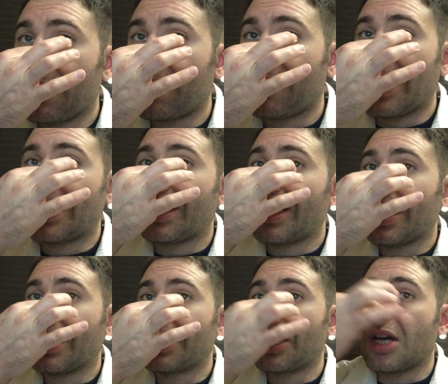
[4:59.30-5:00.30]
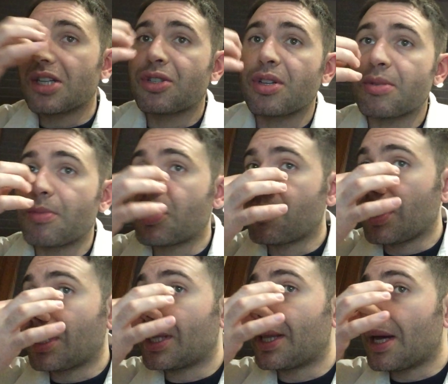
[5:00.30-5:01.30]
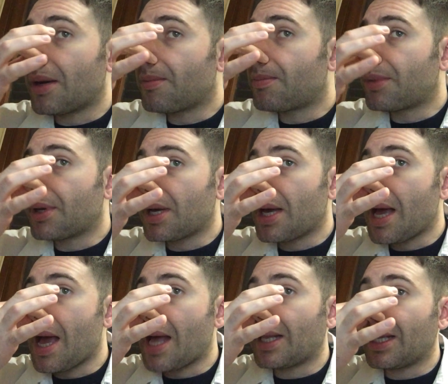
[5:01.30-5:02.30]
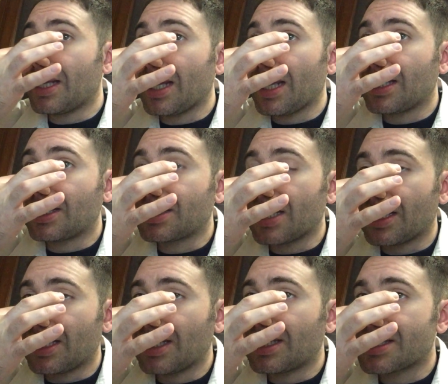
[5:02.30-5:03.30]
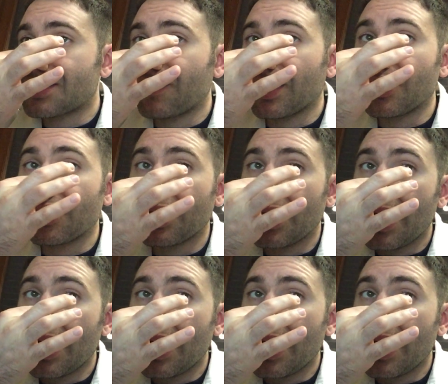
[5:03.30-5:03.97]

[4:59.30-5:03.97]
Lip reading: flattening the nostrils between the thumb and the index finger,